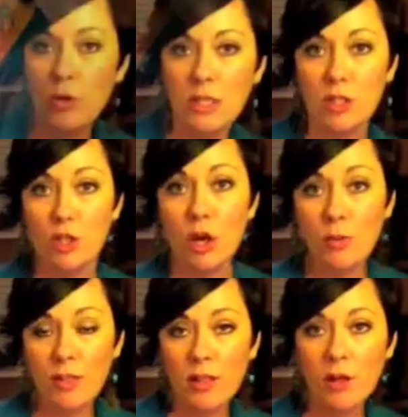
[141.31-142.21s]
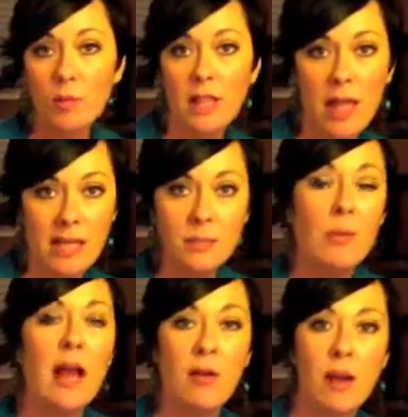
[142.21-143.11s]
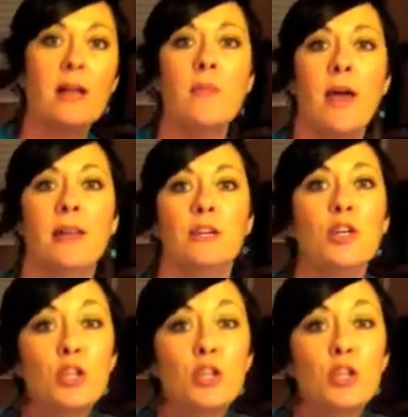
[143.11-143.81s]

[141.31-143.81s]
can start with a little bit less, but I recommend